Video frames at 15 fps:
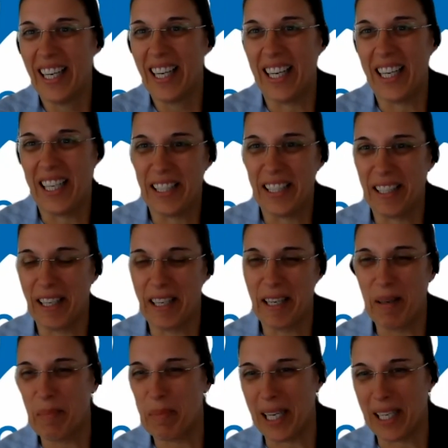I had like
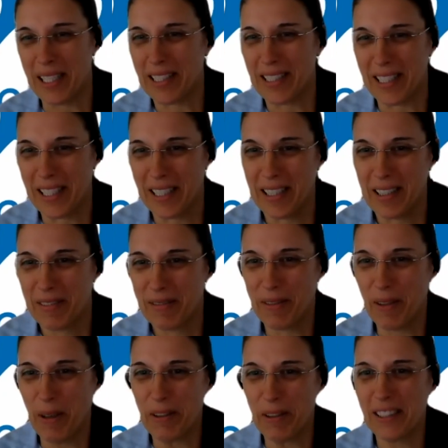a plastic
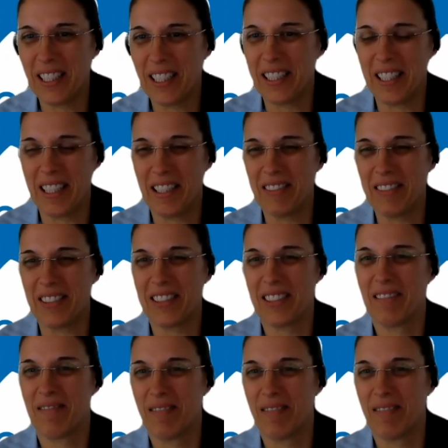phone, and I was